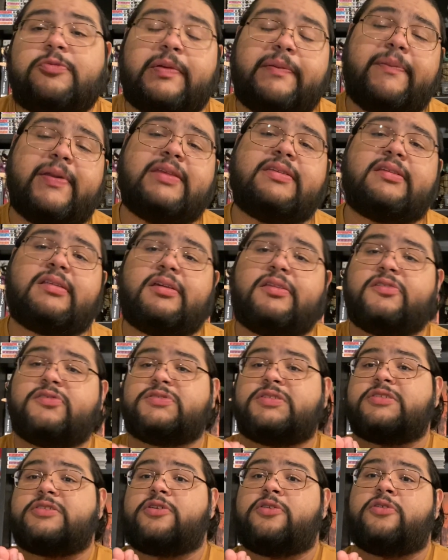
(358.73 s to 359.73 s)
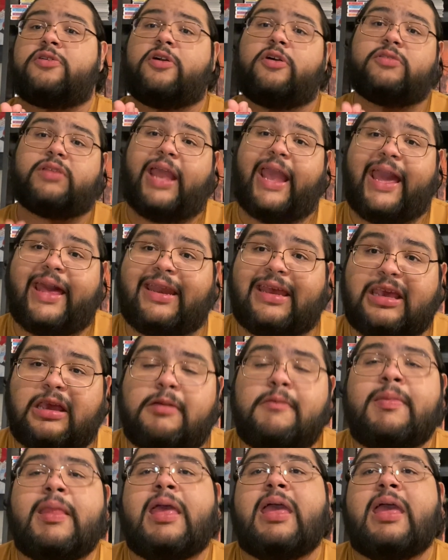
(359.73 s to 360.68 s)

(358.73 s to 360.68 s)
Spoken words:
But basically, there's this girl called Annie.